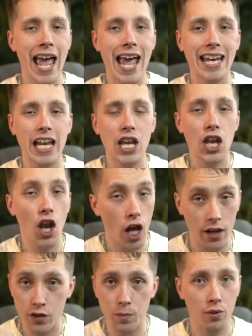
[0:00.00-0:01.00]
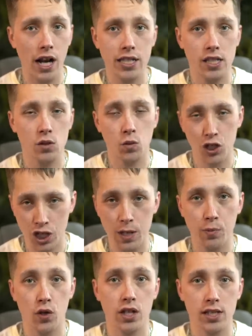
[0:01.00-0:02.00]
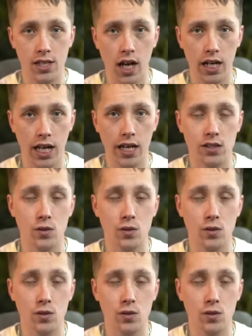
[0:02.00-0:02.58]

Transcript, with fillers: and none of the prices were cheaper than StockX.